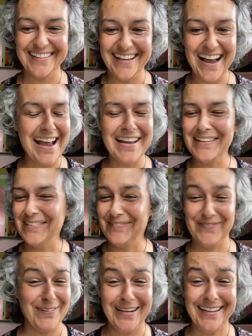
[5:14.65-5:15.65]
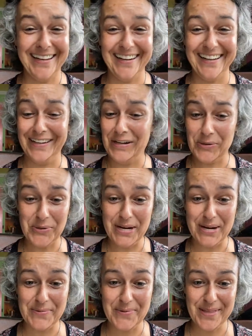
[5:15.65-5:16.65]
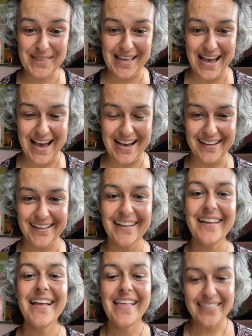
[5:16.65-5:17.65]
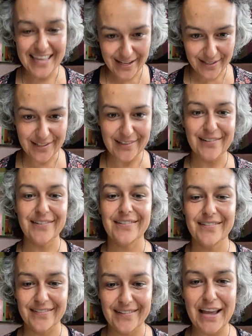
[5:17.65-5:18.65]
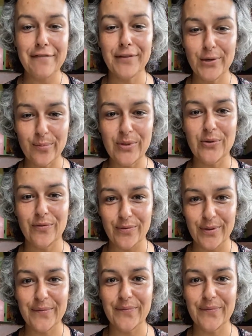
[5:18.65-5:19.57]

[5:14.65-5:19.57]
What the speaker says: I freaking agree with that. Thank you. I feel beautiful.